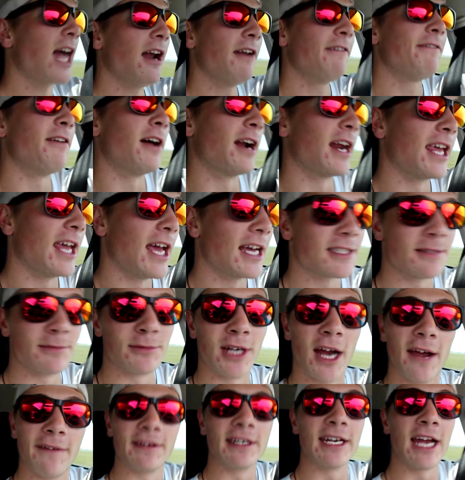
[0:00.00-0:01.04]
kind of funny as I'm
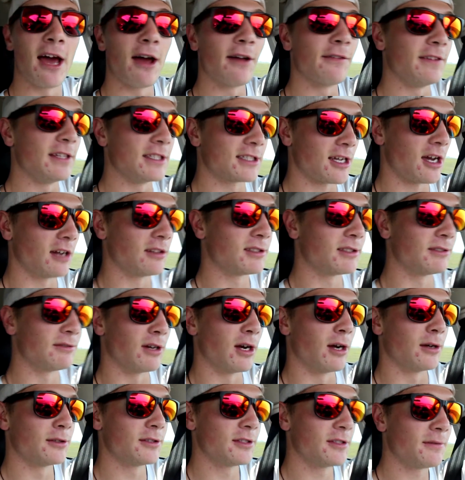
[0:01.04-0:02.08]
driving down these country
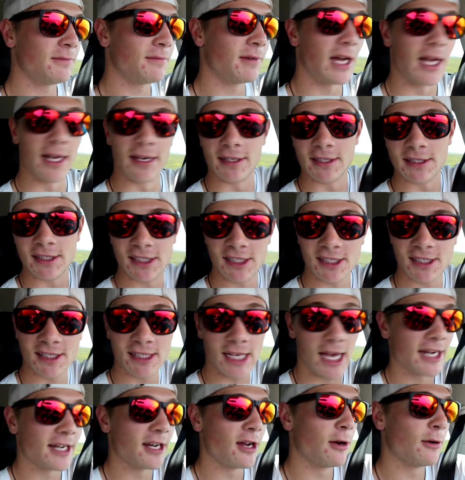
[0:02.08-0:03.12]
roads. This is just a
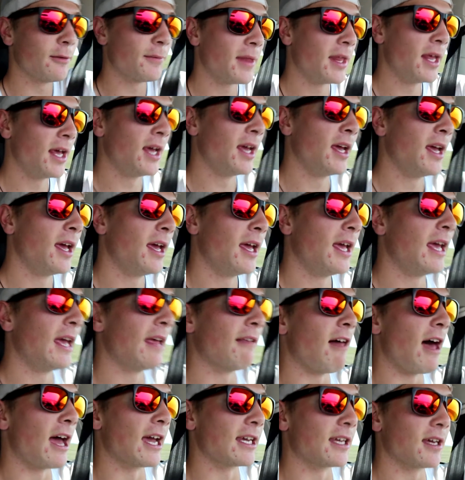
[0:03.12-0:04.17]
side note.
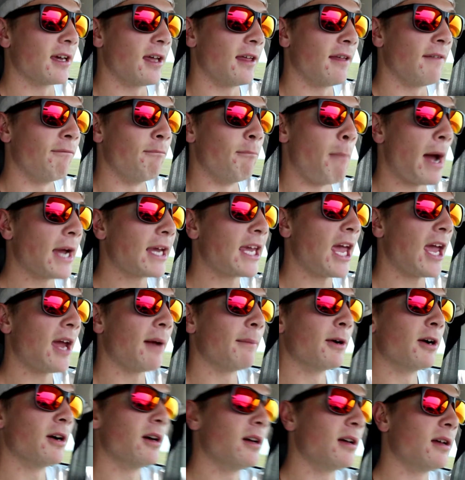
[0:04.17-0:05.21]
Like, my
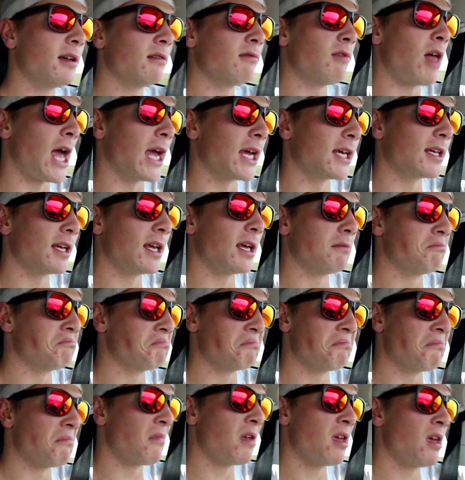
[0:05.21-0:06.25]
camera, like,
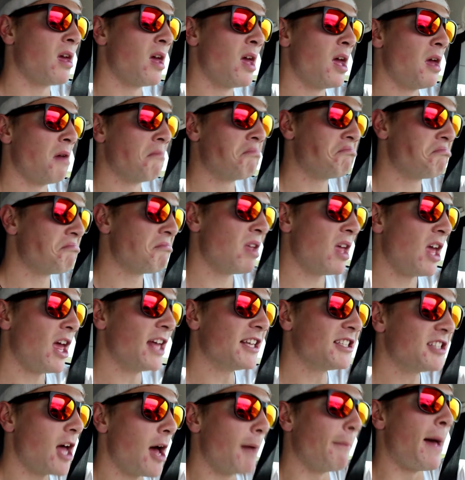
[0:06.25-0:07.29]

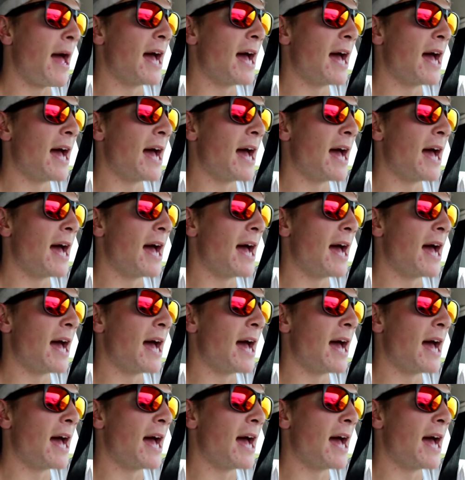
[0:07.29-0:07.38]
it's not